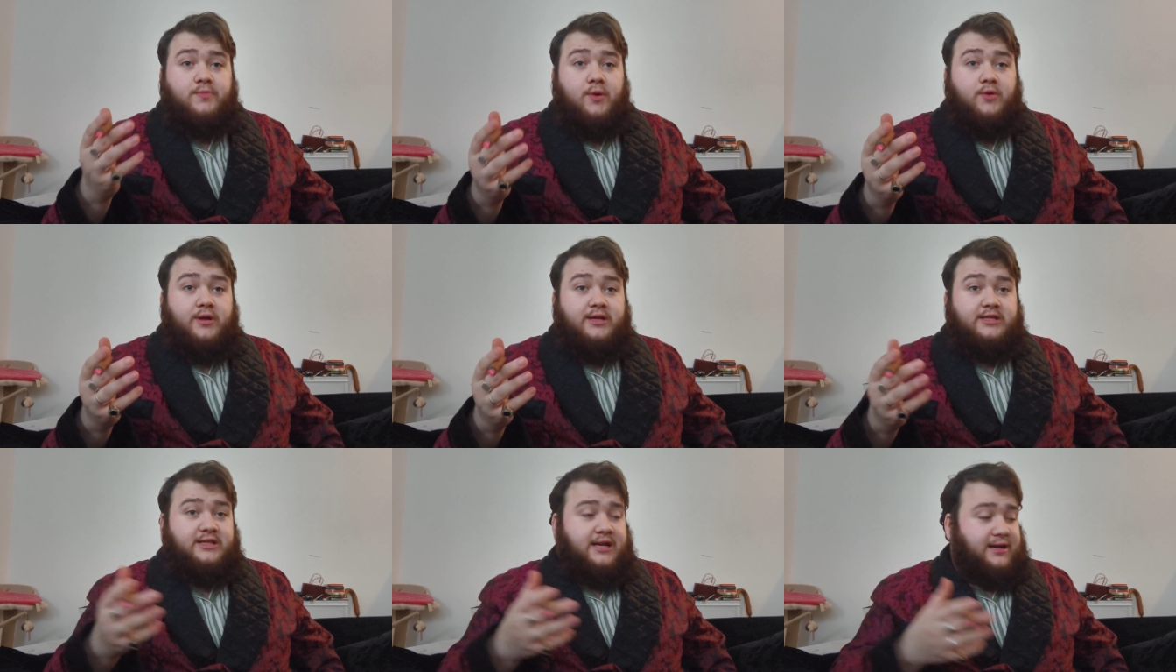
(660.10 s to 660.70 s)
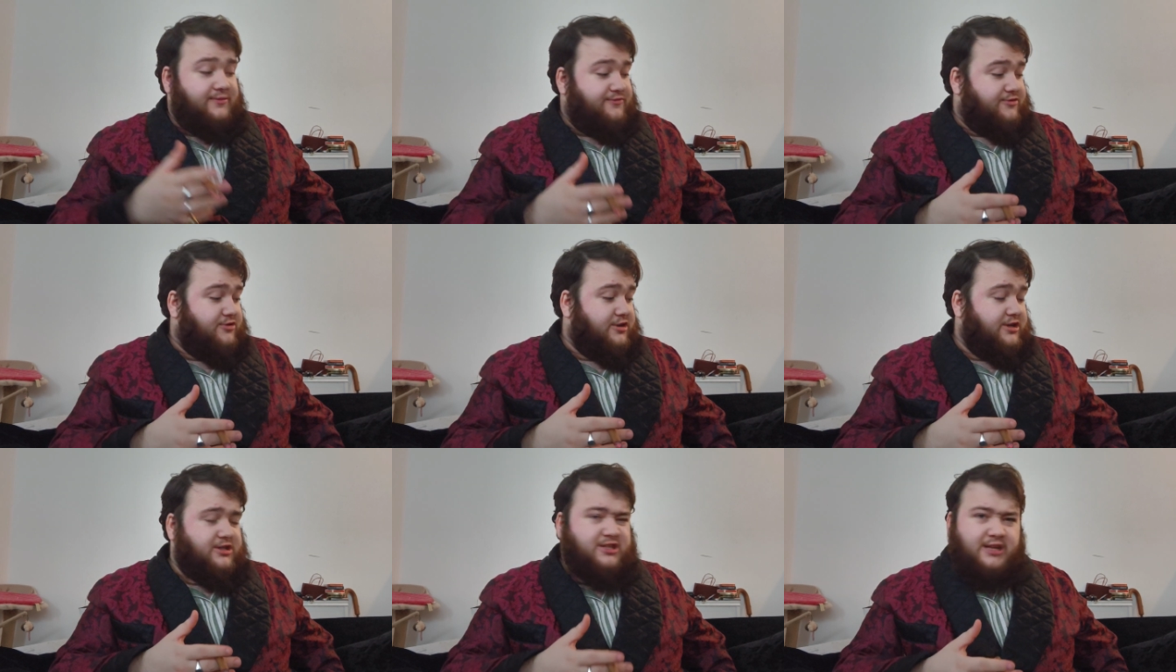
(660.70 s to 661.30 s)
smoking time for
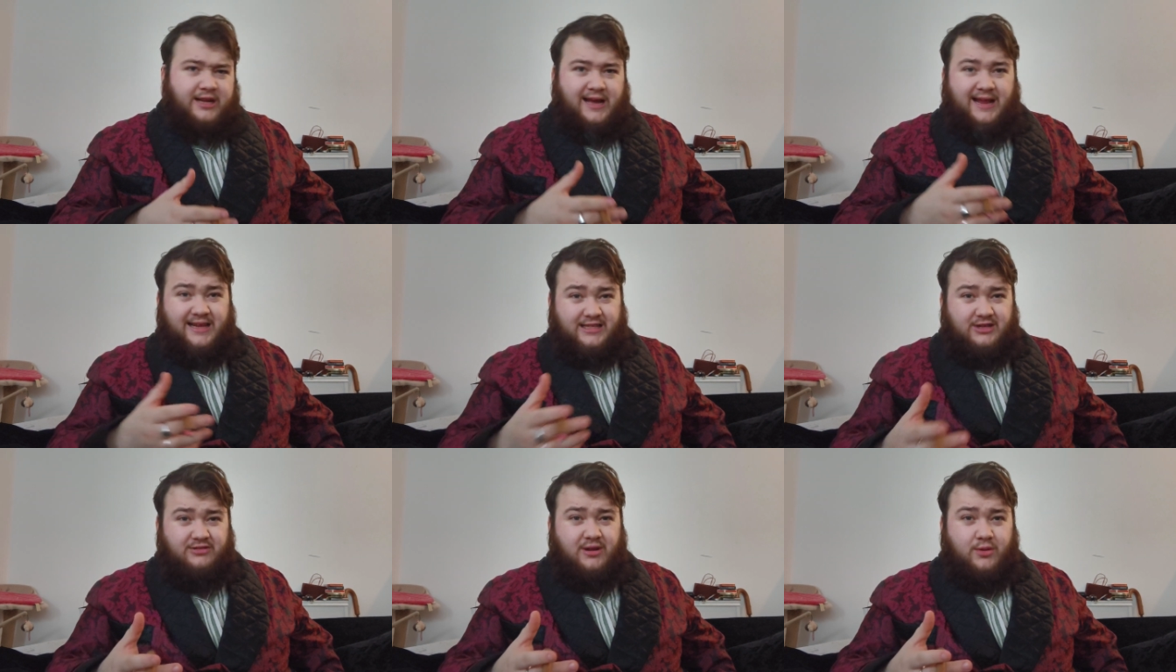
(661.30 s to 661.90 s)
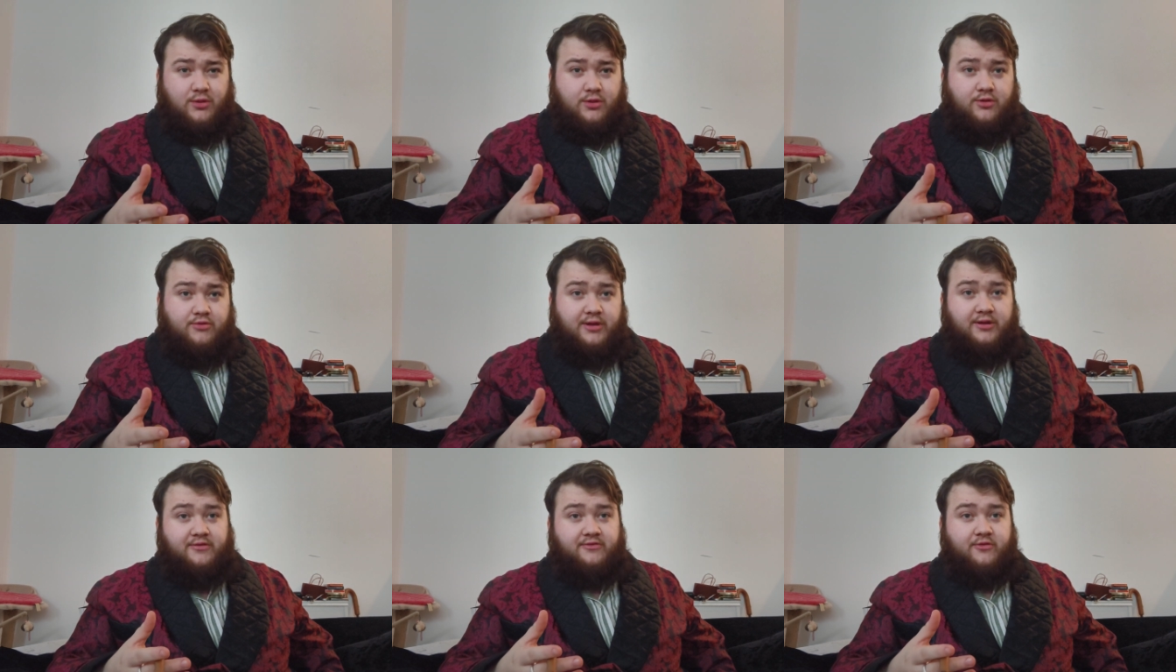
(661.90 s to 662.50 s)
a cigar that's around
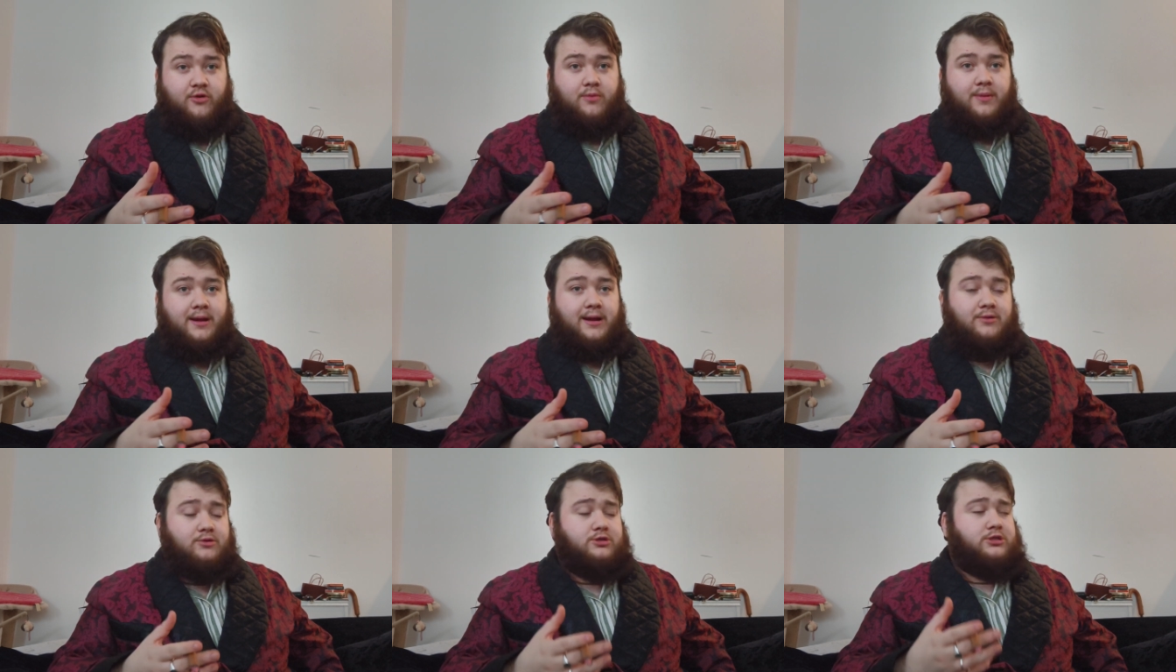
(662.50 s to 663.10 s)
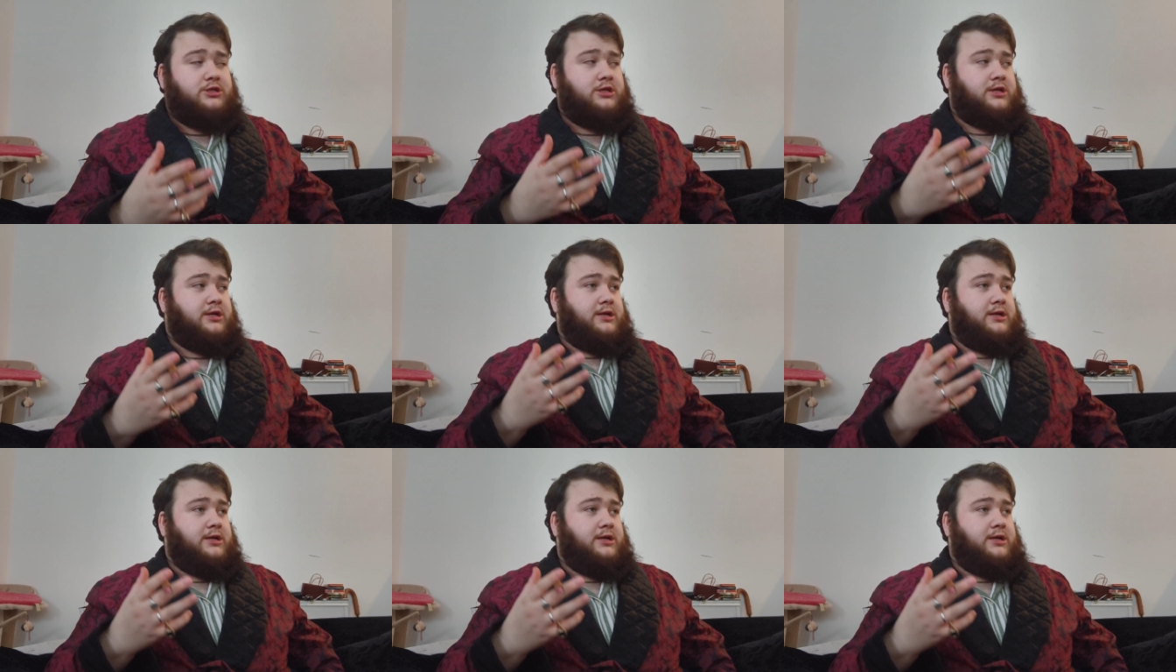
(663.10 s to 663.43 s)
3 to 4 pounds.